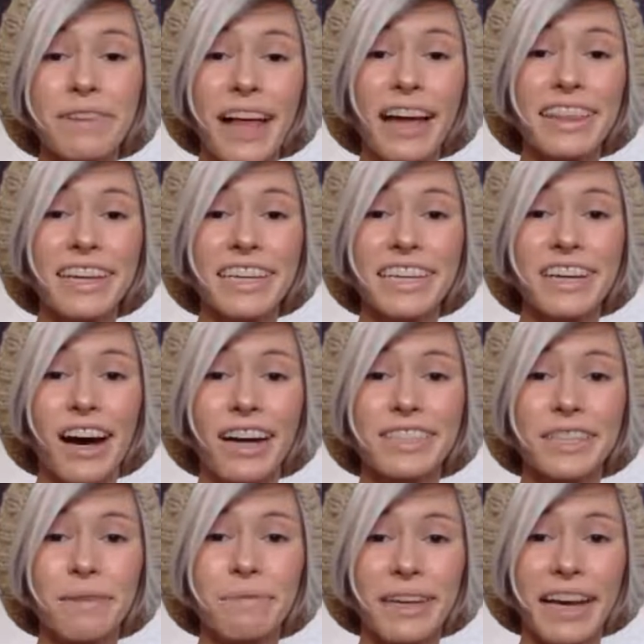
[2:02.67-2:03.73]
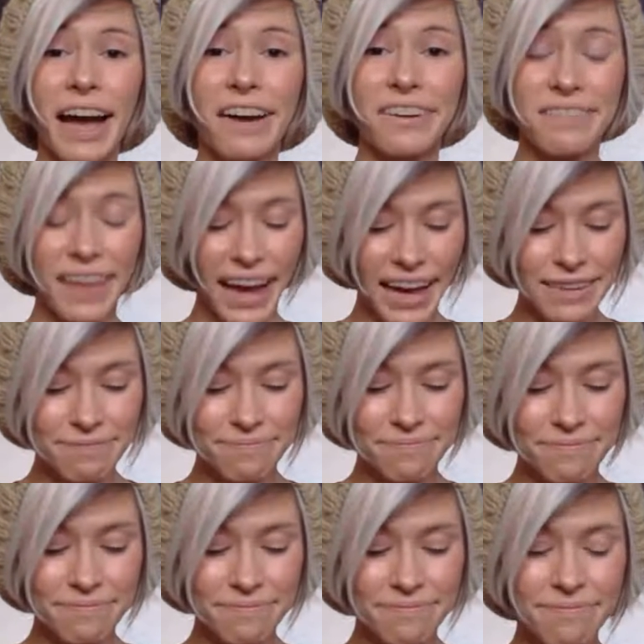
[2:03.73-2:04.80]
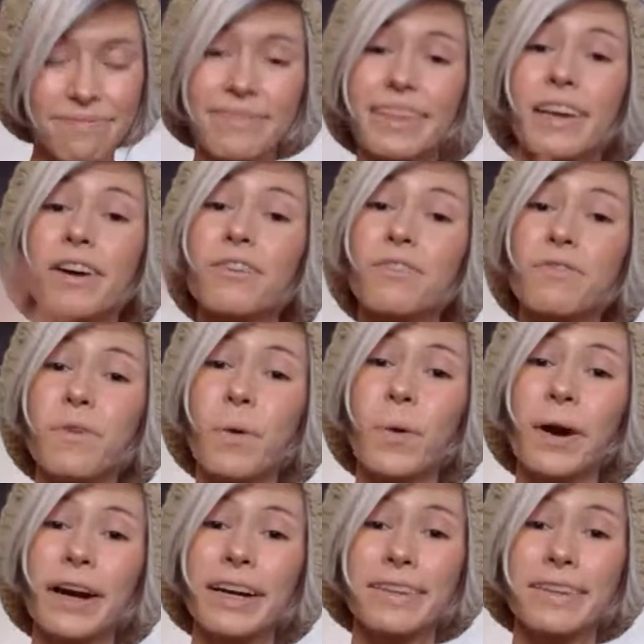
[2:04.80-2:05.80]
that he got something out of that. 4.